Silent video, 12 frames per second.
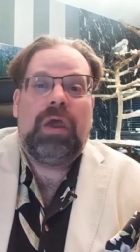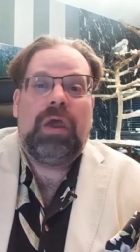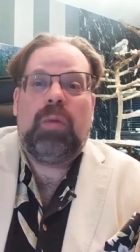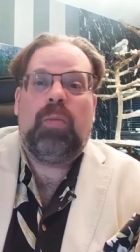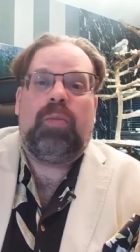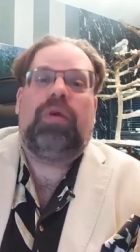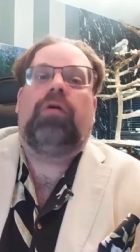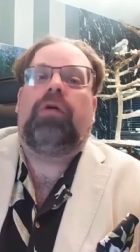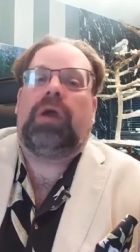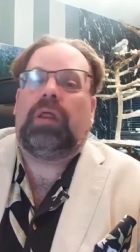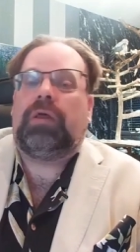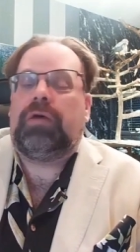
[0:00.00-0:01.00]

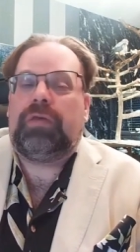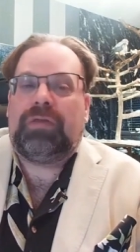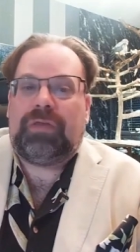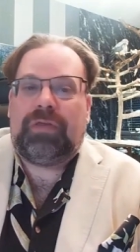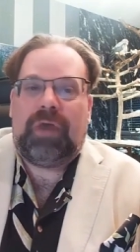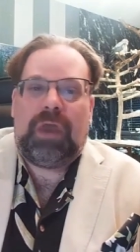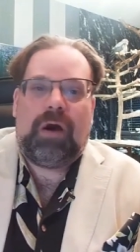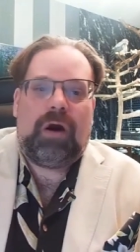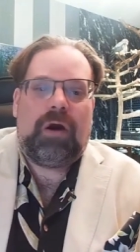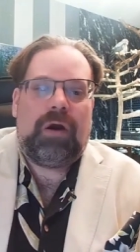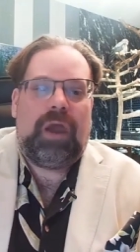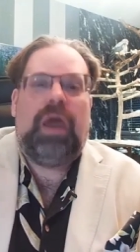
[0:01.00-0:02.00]
imperialists, they
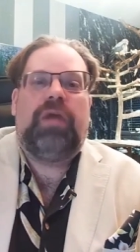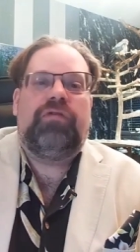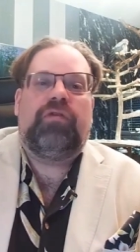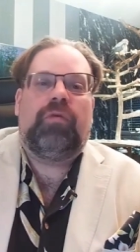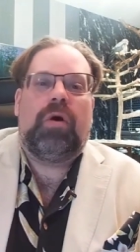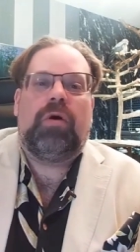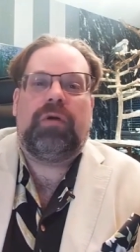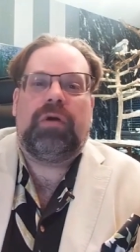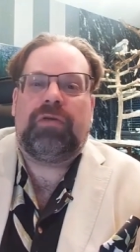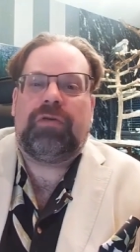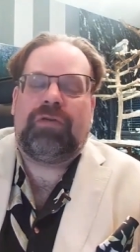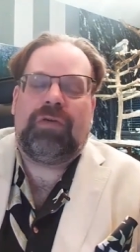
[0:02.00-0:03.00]
are
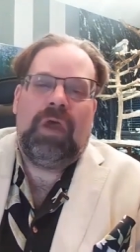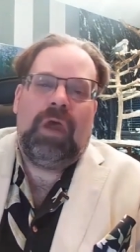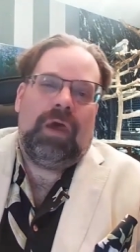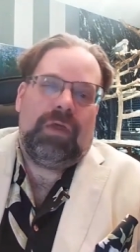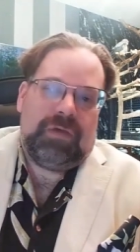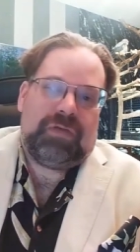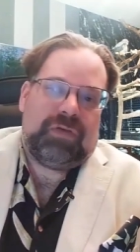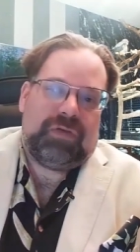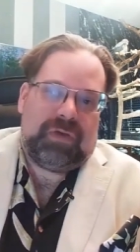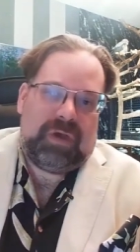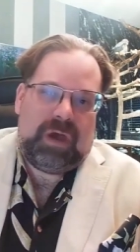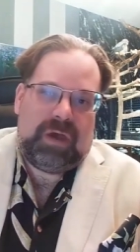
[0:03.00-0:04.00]
hegemonists. This
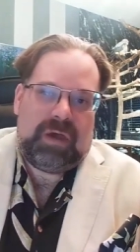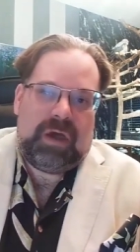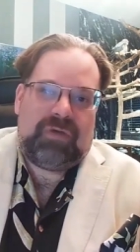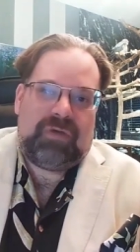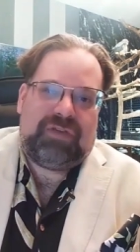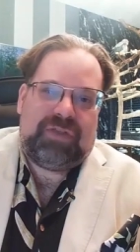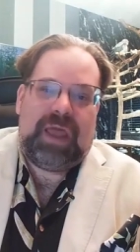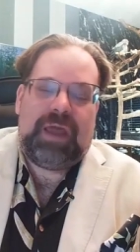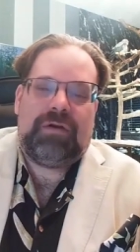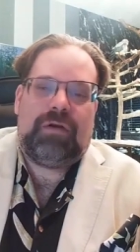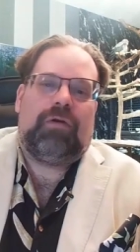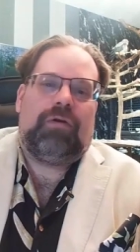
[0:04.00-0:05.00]
is a, a
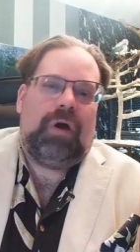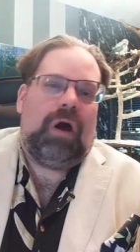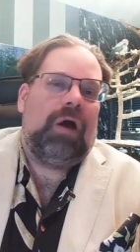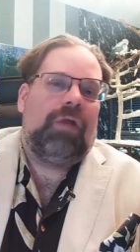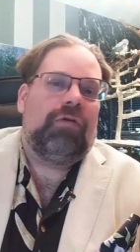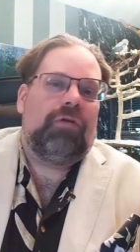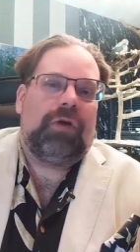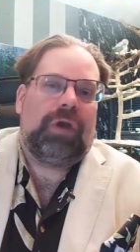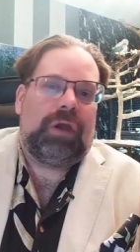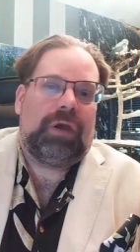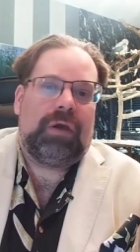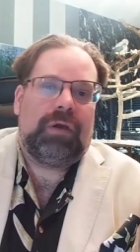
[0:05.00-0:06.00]
standard
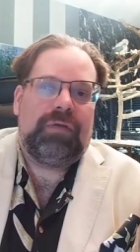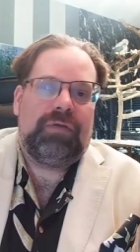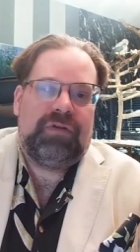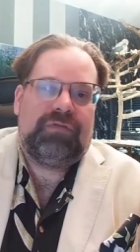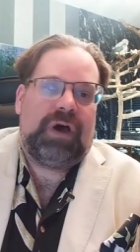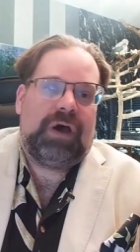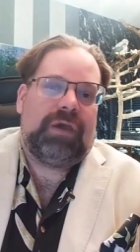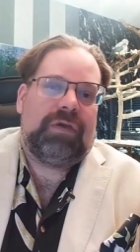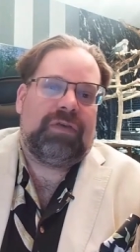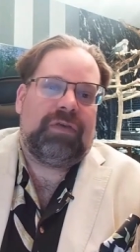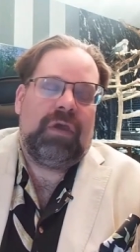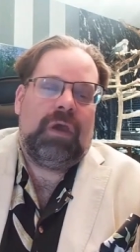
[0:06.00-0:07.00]
othering
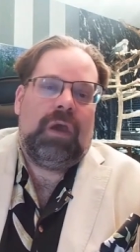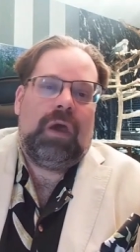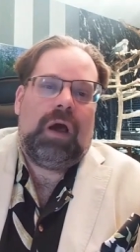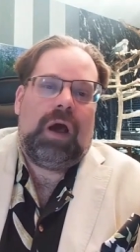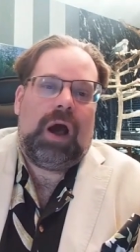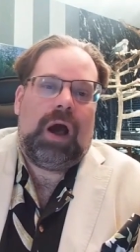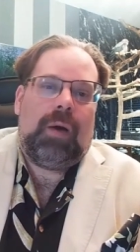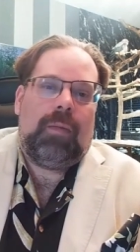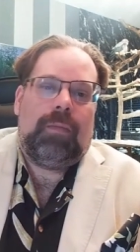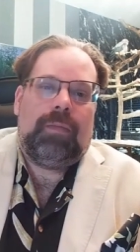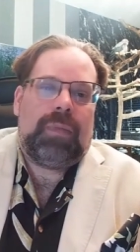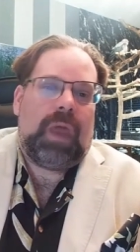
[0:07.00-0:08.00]
device. Mm-hmm.
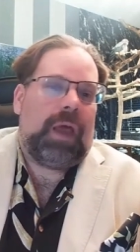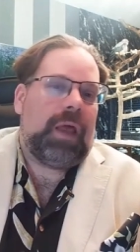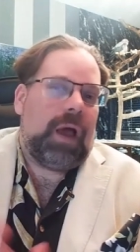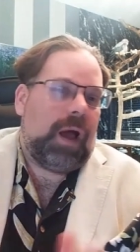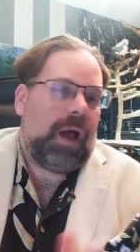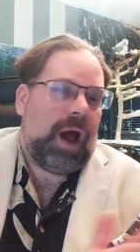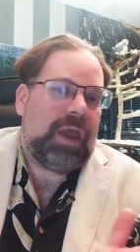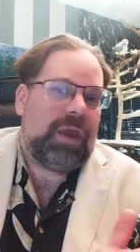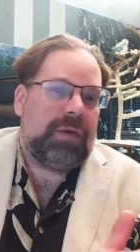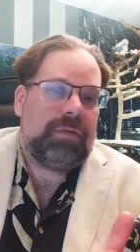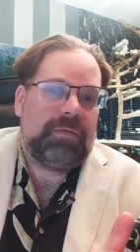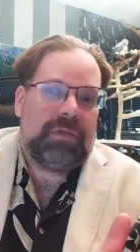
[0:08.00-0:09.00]
Um, I
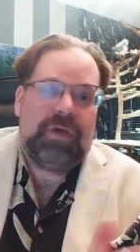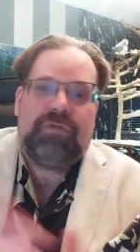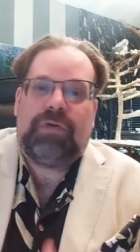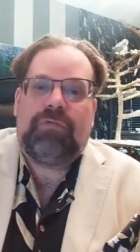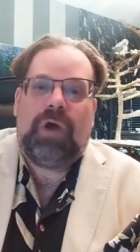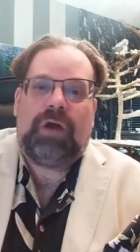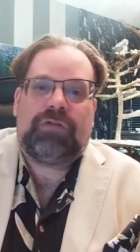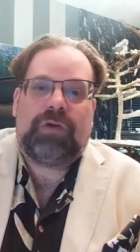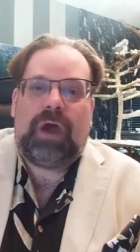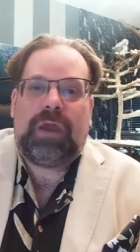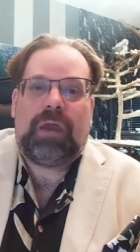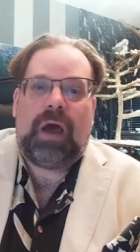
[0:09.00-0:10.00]
I live in Russia.
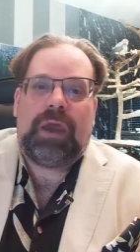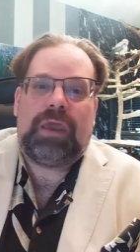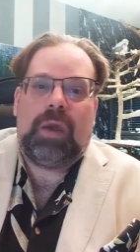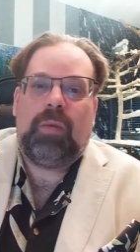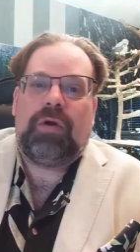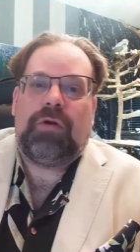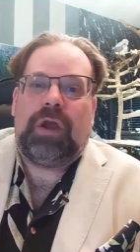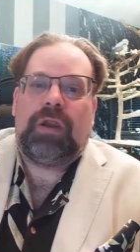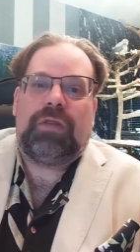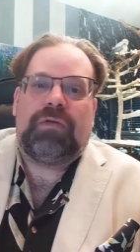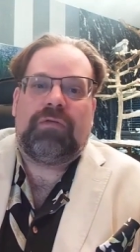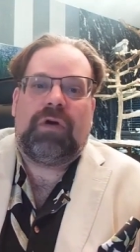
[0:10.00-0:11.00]
I I
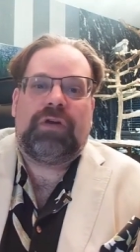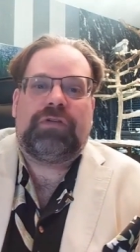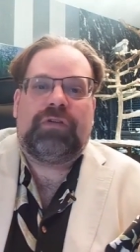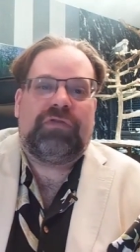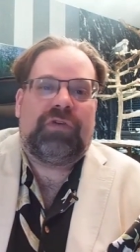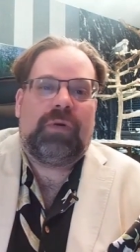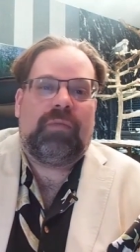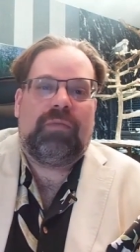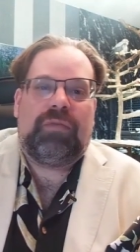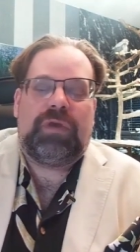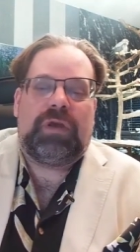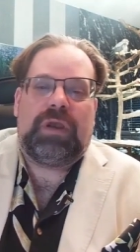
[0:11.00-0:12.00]
immigrated to Russia
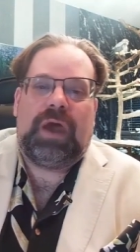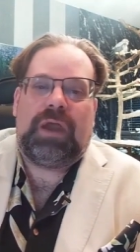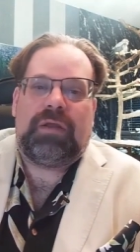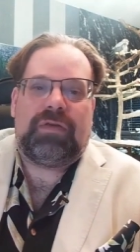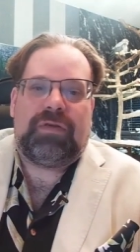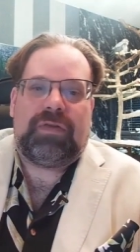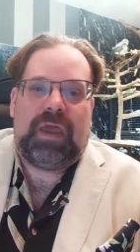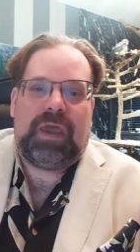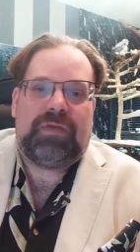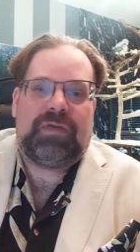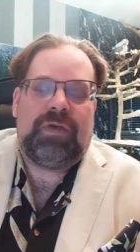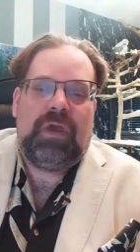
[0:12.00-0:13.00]
from the United
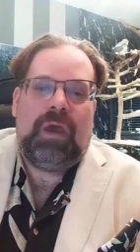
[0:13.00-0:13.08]
States